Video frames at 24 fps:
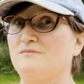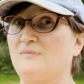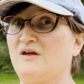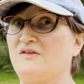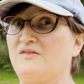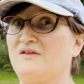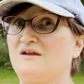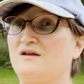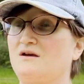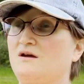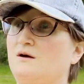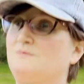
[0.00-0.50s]

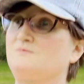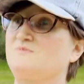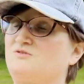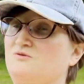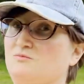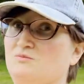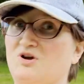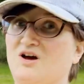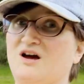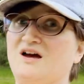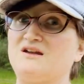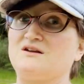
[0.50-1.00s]
I think it comes
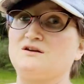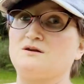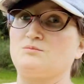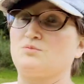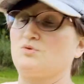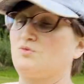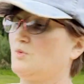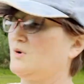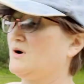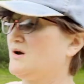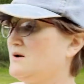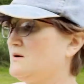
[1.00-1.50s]
from God,
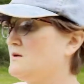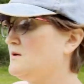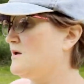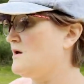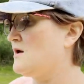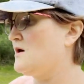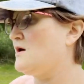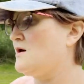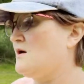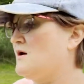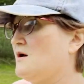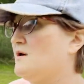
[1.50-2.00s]
number one,
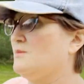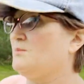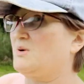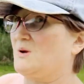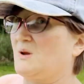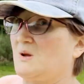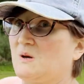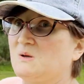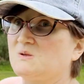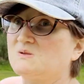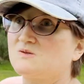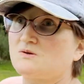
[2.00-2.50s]

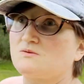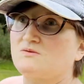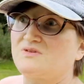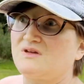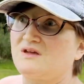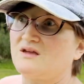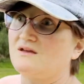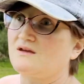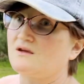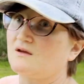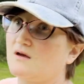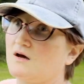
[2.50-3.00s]
but I also
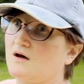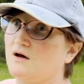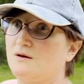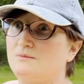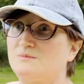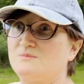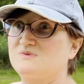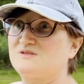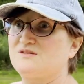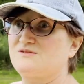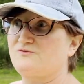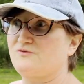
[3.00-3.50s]
think it
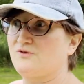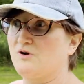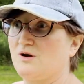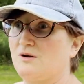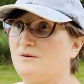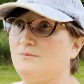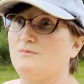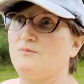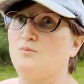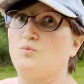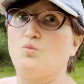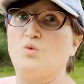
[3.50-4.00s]
comes
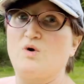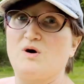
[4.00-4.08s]
from